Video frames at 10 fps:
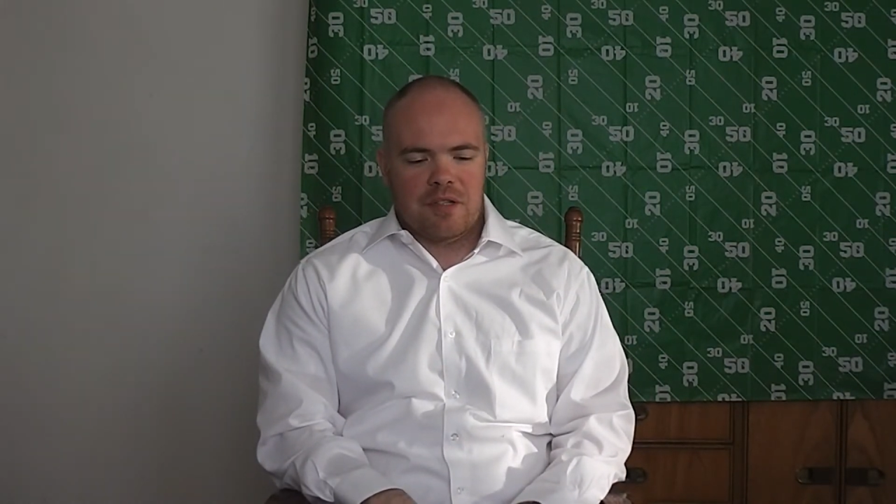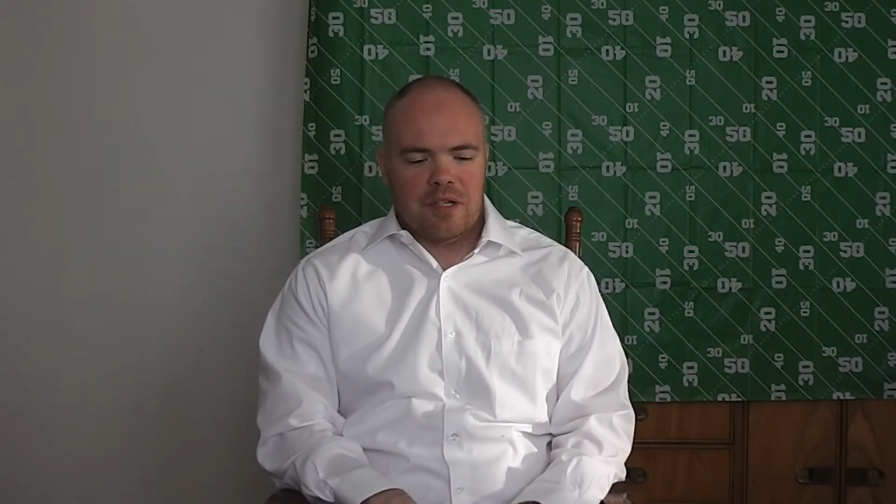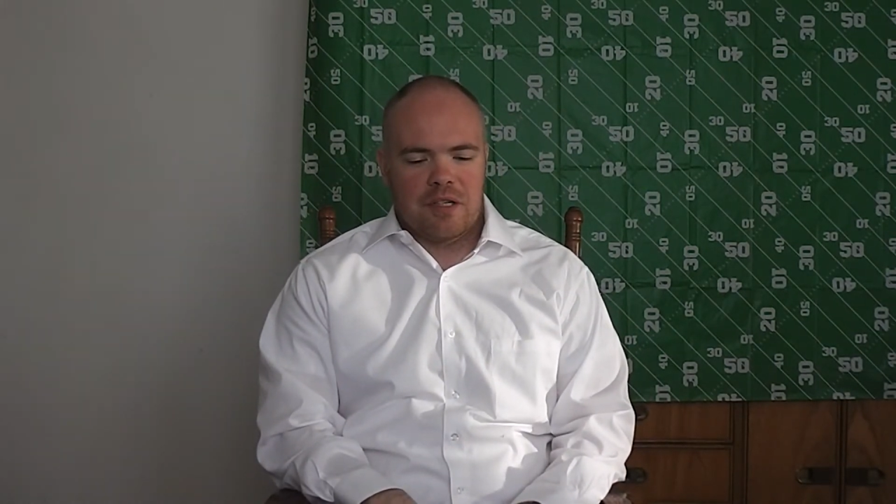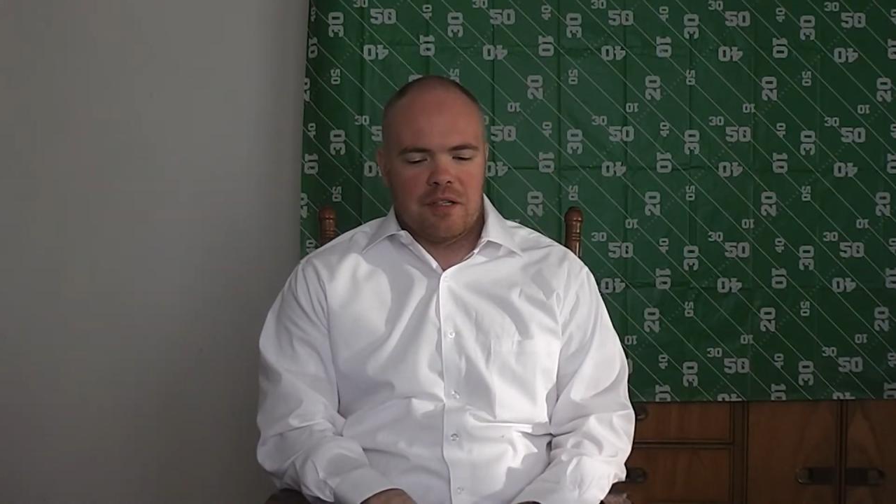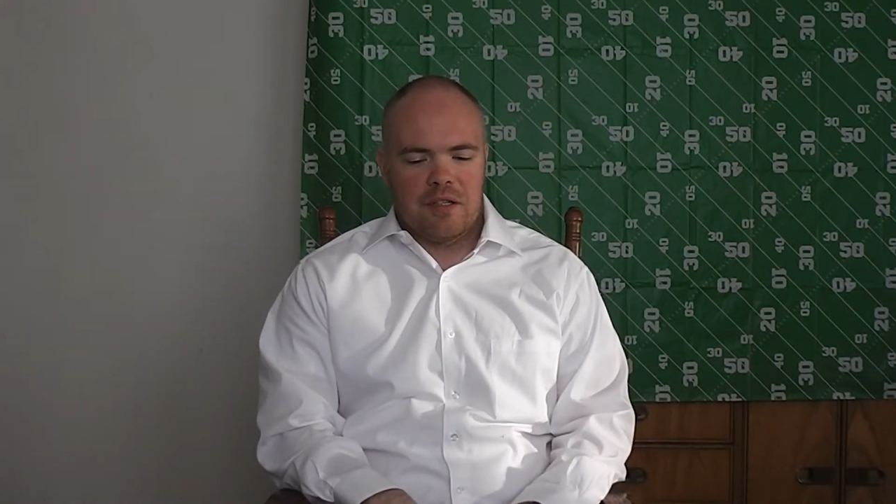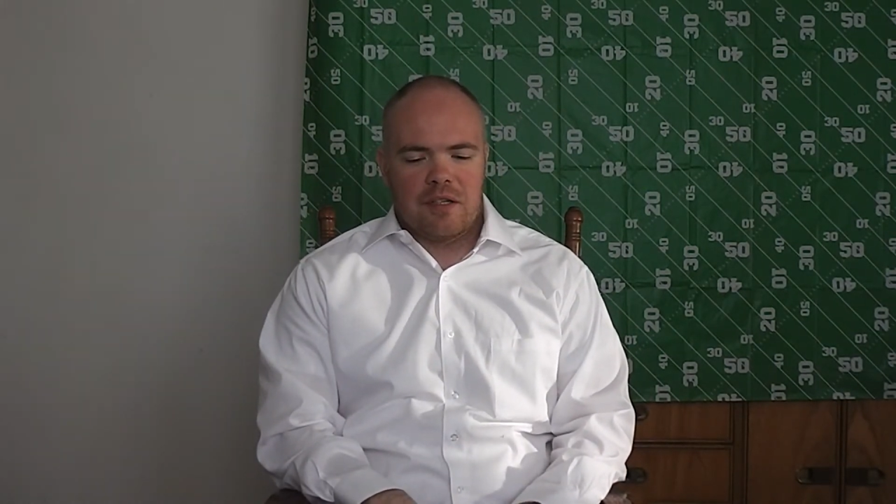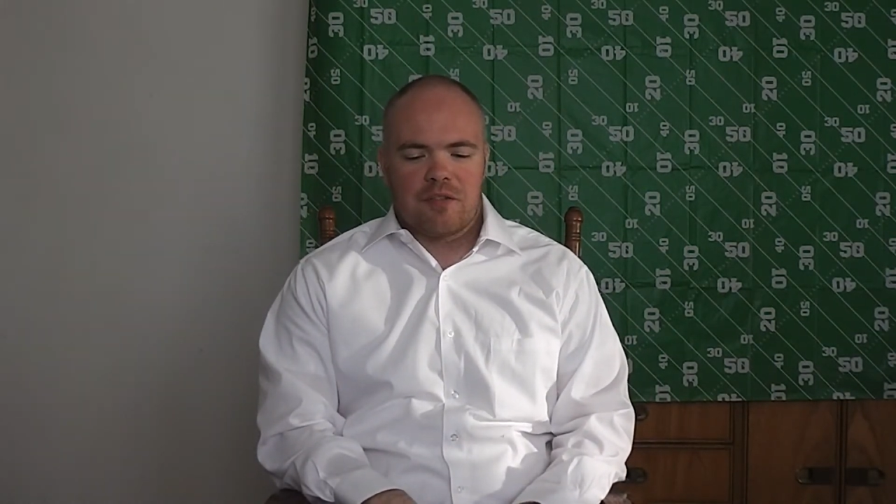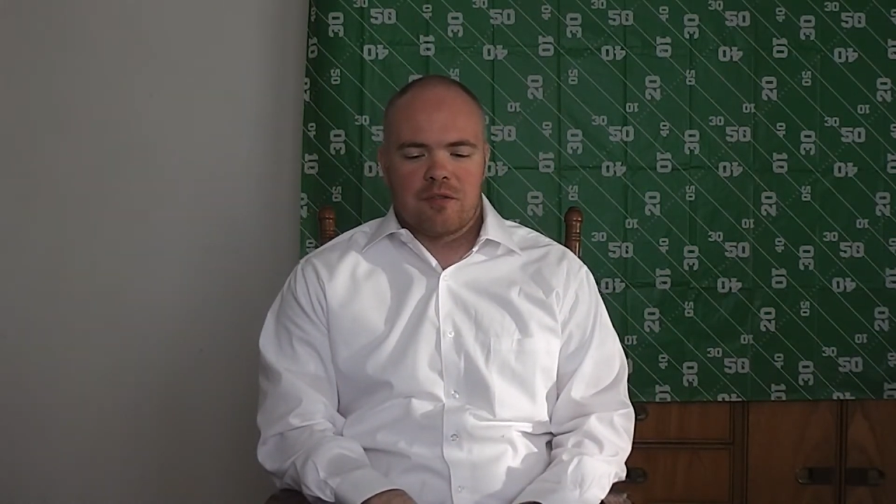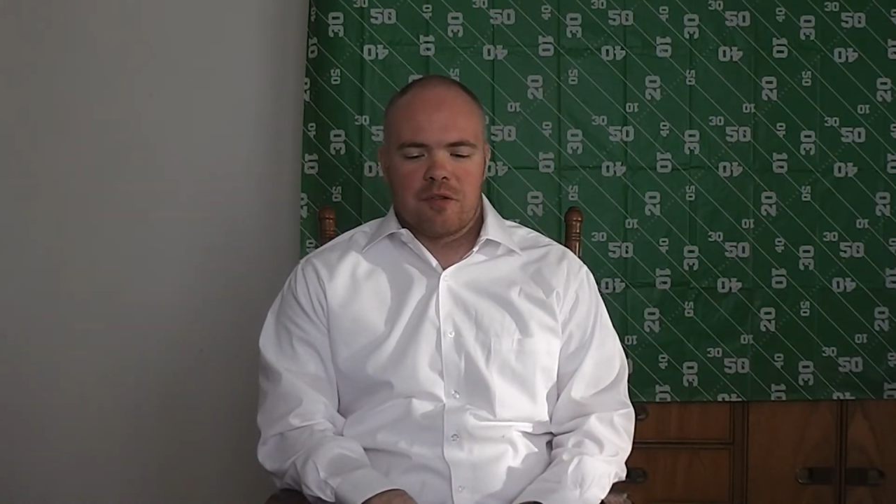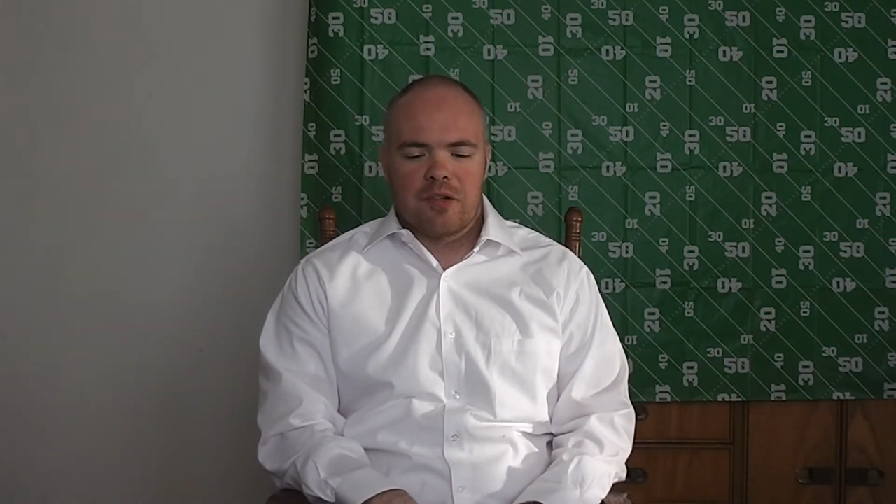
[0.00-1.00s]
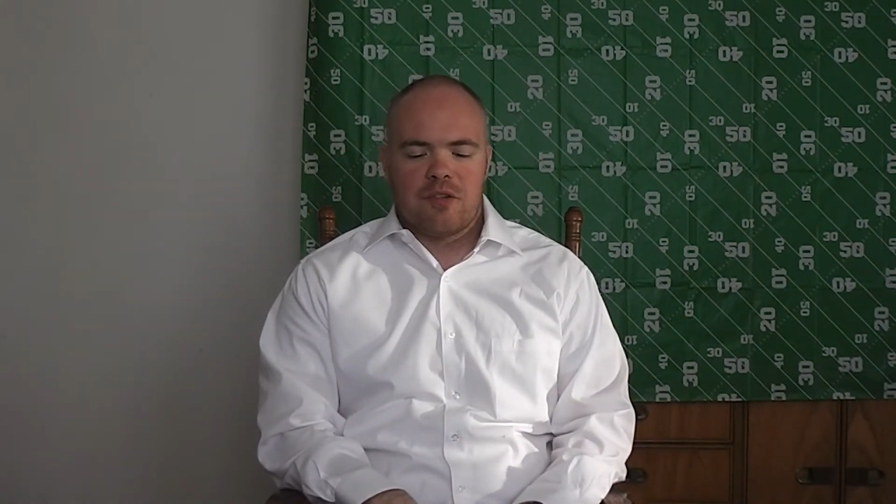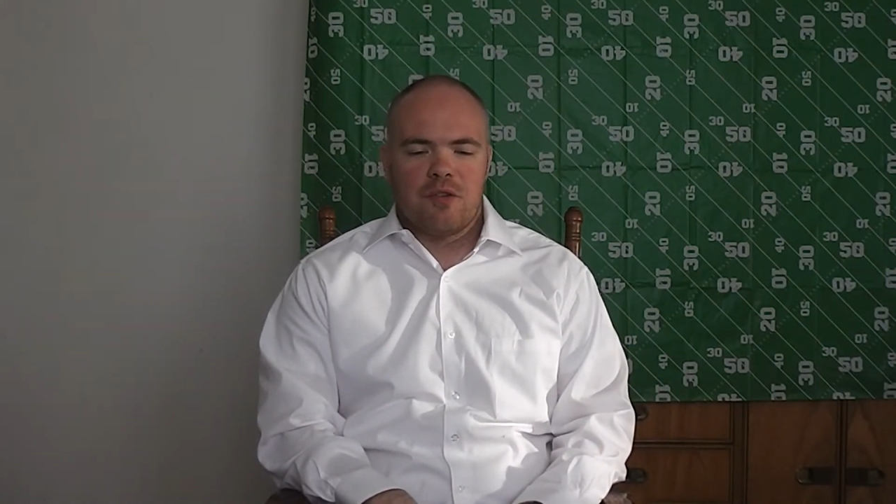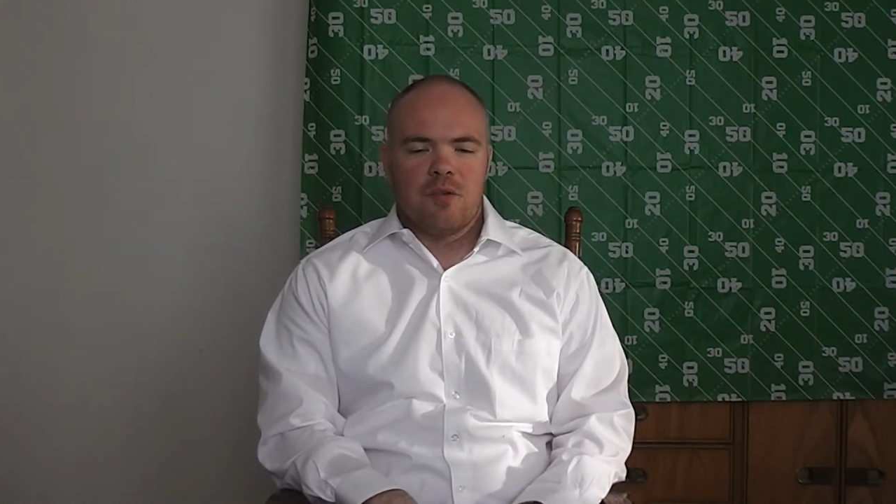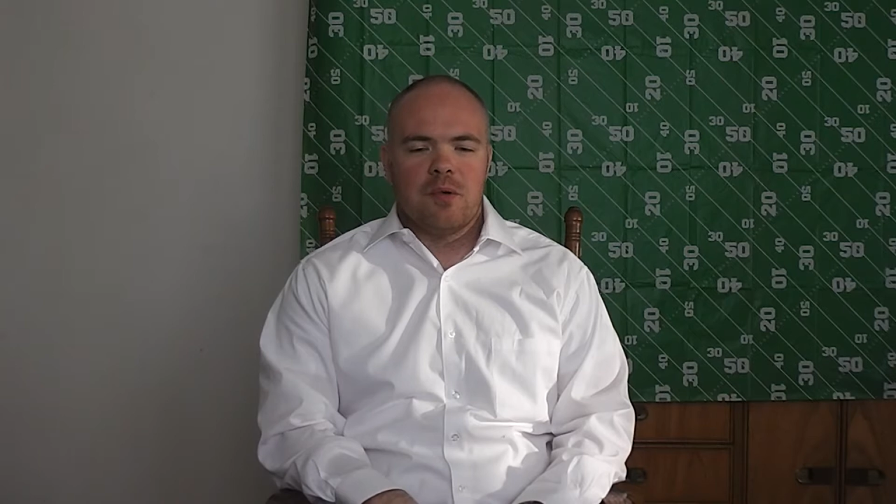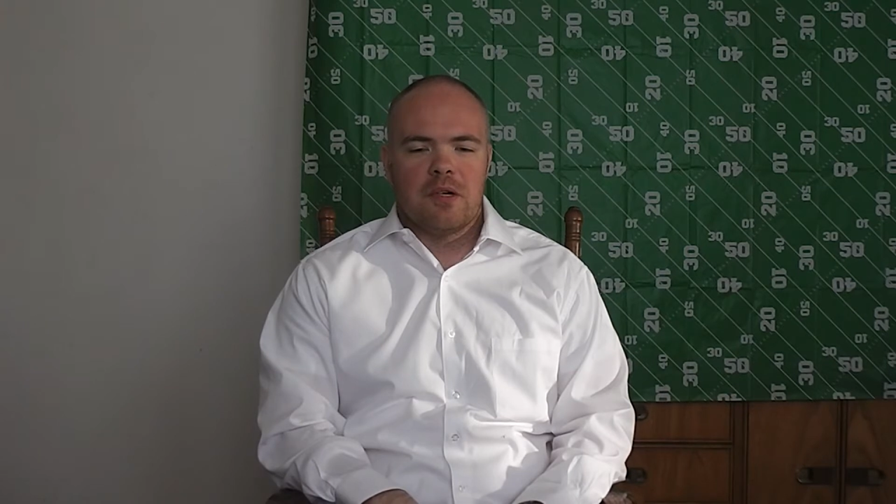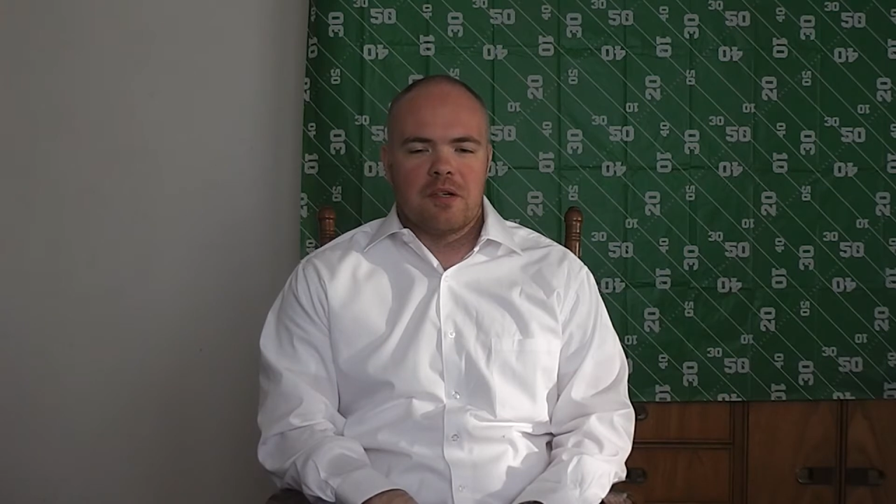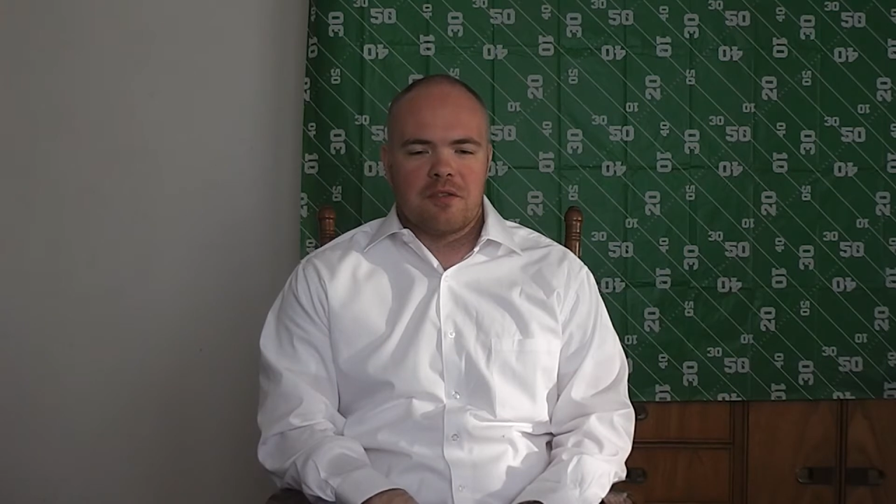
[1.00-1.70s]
And the Knicks are in a 2-1